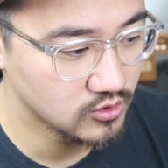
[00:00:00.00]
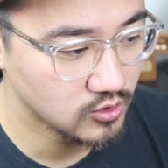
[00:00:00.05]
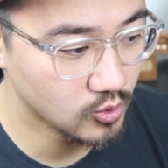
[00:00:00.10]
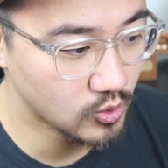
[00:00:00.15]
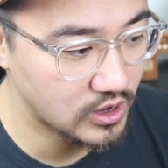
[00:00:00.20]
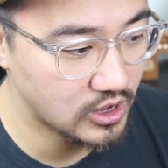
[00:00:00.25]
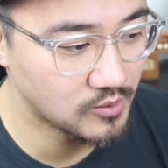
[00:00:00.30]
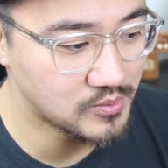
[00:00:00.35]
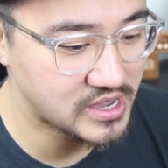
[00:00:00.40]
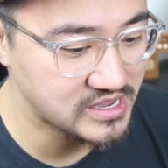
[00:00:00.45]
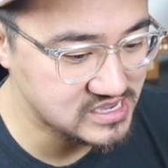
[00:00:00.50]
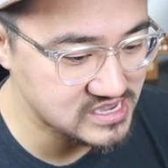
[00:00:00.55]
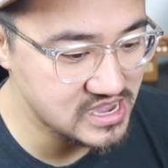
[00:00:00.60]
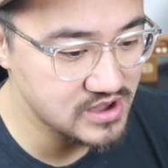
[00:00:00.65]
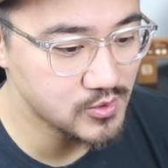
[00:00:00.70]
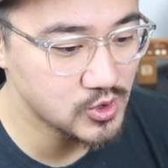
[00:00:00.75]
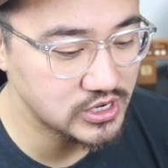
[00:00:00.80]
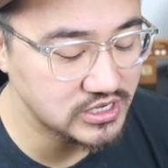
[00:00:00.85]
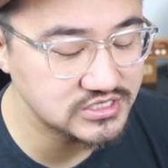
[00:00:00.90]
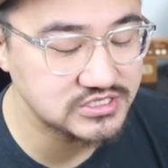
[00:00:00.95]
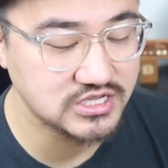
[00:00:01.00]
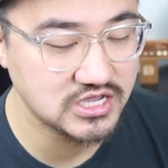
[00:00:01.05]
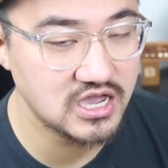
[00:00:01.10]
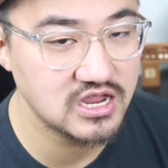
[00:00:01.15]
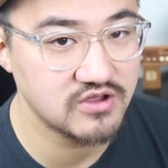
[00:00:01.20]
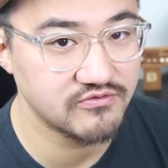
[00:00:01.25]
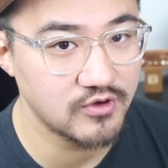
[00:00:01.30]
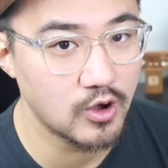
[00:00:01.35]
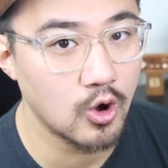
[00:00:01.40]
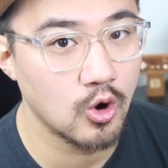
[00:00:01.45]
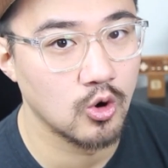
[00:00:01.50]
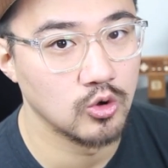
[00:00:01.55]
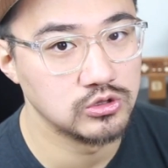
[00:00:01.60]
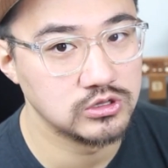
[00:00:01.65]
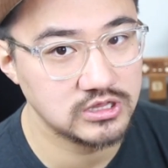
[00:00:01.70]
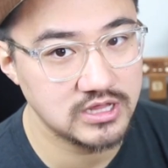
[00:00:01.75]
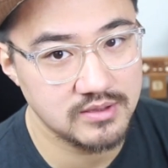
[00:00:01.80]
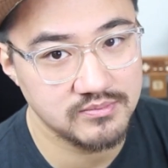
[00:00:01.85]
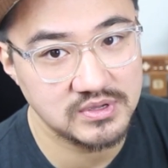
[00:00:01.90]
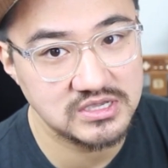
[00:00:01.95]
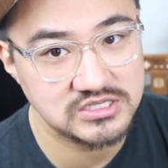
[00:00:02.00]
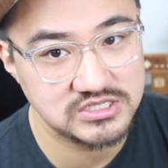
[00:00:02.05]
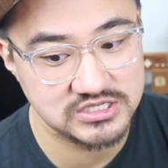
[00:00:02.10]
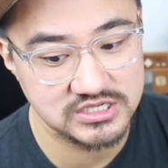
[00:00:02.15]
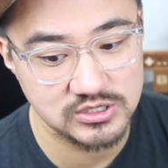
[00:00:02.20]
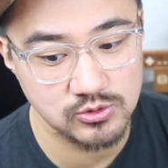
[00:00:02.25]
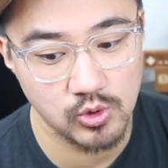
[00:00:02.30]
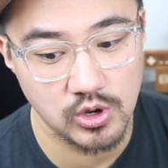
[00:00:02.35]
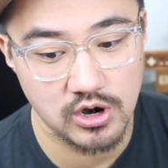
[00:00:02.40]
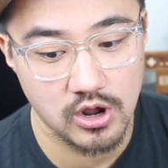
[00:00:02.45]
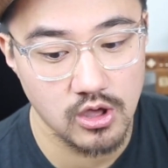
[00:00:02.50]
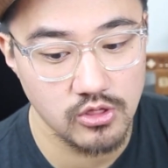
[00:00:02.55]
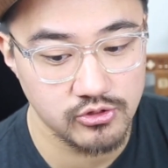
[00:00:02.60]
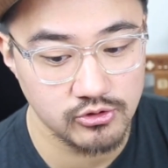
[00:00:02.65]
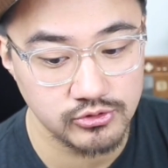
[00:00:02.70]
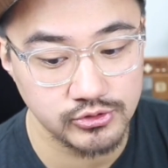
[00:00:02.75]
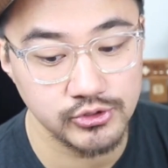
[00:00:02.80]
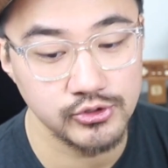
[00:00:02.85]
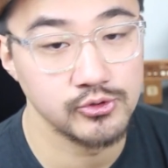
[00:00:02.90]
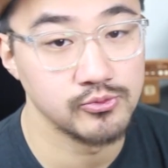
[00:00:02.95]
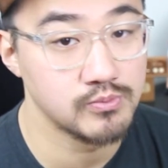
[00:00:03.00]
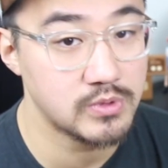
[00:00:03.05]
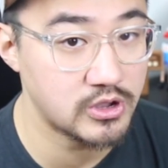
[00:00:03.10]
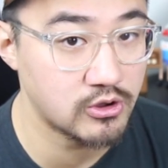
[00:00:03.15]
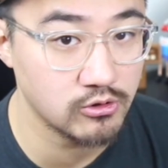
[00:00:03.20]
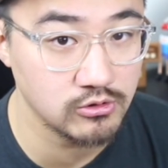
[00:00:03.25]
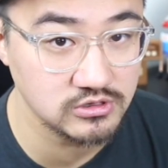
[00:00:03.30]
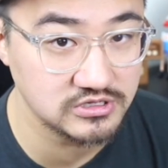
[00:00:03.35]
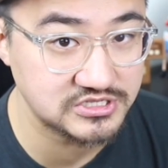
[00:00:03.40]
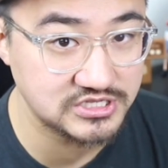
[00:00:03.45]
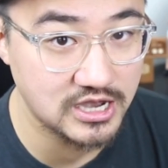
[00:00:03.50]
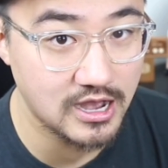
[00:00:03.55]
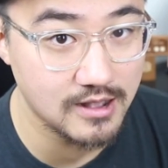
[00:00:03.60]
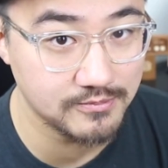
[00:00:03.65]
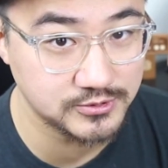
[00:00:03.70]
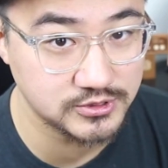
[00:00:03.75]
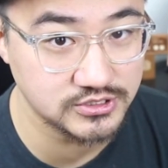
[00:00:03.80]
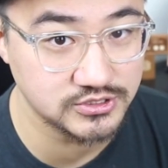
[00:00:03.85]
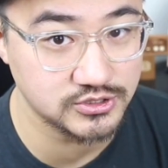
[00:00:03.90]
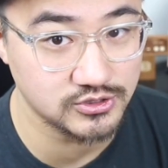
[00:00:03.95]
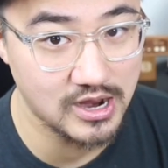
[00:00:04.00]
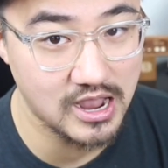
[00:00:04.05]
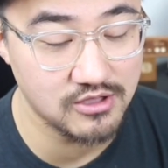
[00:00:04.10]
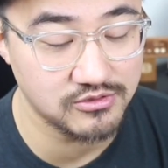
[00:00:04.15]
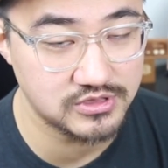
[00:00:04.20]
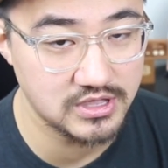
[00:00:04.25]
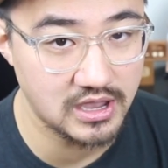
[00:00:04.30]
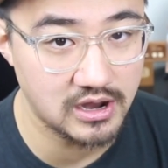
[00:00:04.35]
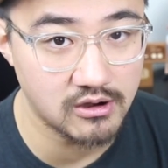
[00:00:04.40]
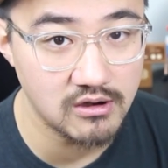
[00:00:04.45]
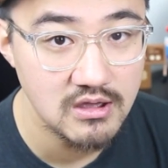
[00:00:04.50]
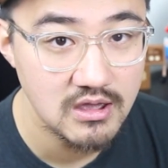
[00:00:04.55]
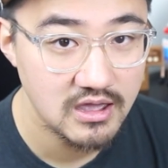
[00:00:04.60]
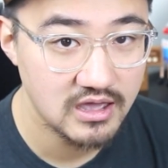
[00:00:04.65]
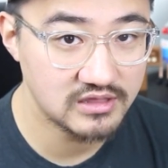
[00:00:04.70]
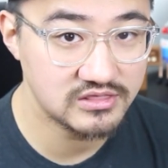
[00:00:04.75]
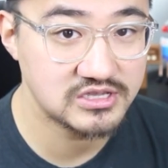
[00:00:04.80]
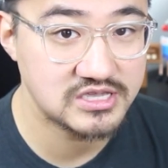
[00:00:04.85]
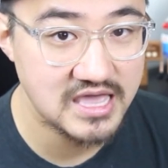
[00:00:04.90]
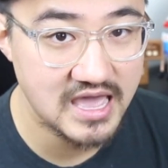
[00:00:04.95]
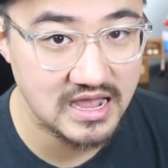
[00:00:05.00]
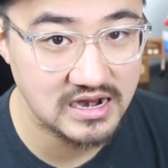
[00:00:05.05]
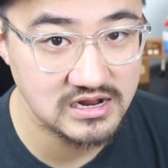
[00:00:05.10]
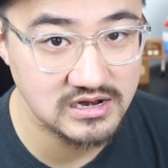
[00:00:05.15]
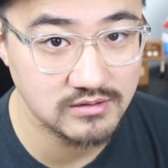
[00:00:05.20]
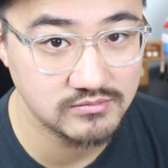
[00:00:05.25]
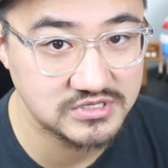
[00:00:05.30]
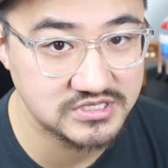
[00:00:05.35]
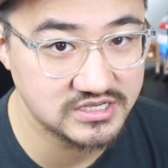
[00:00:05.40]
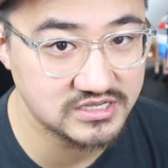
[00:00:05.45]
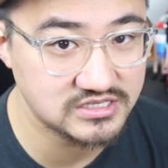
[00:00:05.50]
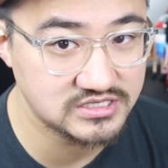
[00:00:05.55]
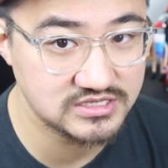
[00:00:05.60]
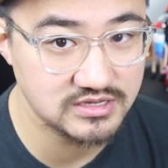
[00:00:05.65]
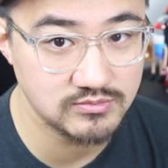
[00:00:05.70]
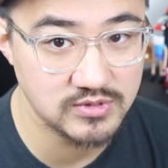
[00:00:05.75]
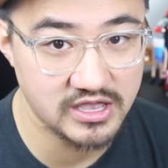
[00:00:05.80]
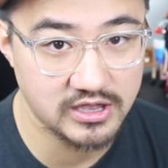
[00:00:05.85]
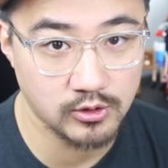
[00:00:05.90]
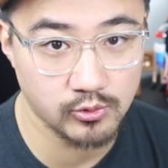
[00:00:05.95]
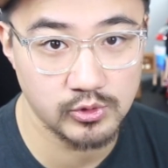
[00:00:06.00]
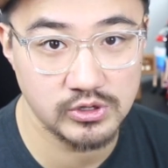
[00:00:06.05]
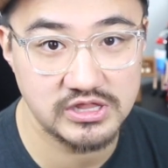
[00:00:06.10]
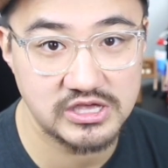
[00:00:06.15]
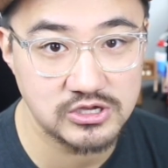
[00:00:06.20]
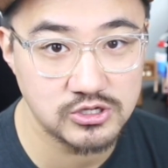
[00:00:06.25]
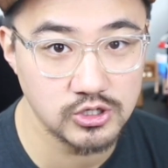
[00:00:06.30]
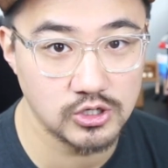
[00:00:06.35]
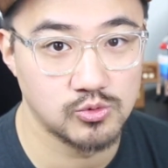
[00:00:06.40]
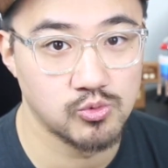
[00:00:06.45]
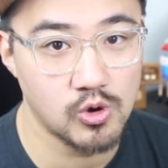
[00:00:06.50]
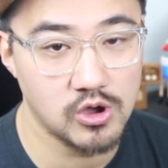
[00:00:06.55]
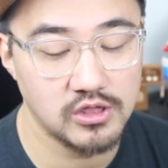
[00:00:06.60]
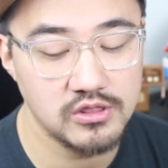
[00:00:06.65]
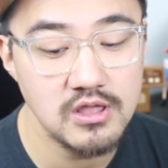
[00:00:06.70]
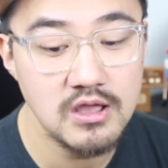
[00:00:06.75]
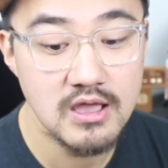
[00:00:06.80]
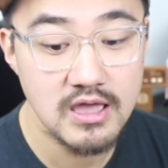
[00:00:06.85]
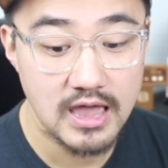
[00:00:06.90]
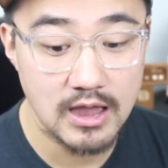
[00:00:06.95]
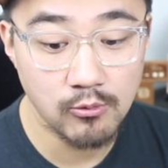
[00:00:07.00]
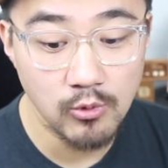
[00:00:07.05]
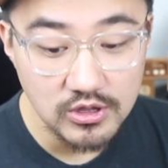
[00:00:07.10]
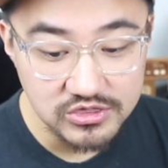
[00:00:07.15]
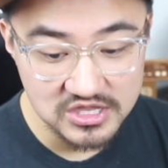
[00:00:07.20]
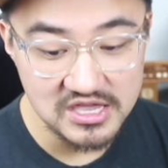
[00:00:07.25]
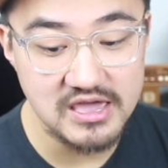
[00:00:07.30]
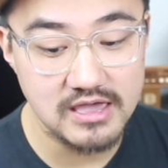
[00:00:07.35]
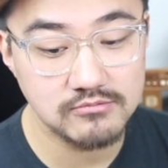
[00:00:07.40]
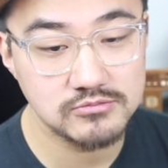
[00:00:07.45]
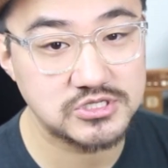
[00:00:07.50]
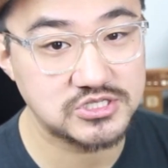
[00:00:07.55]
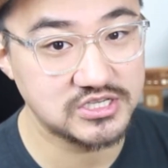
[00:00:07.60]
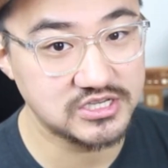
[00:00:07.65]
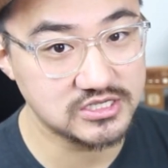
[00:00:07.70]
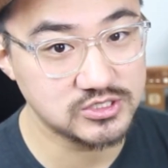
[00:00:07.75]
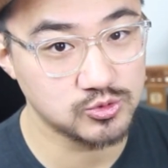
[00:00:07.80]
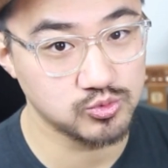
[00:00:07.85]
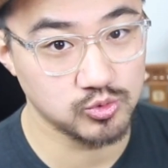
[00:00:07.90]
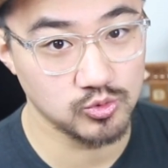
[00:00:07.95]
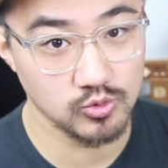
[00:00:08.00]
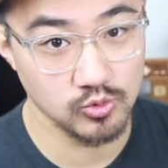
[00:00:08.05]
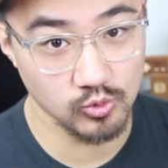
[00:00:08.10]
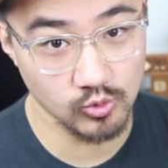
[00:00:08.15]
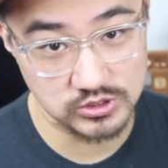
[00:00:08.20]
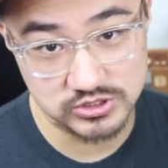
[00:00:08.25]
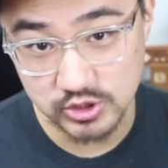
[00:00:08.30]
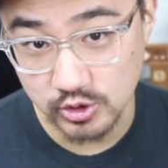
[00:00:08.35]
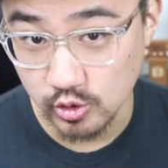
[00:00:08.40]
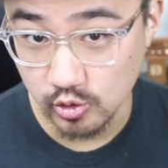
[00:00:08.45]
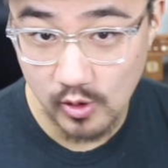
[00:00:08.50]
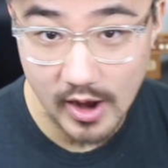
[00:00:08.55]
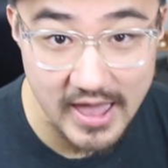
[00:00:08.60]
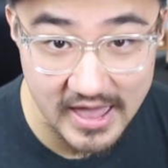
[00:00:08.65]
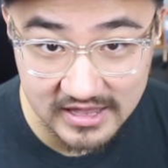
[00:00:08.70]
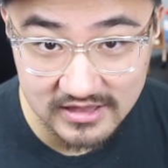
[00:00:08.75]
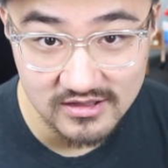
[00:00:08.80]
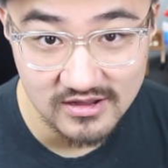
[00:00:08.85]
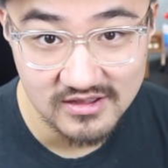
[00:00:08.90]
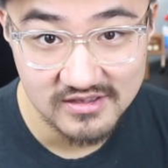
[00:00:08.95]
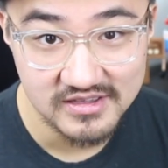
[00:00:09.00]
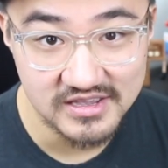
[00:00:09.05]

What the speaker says: well, my camera is kind of old. Let me see what other new mirrorless options are out there. And the Canon M6 seemed like a really good one. And with the M6, what's great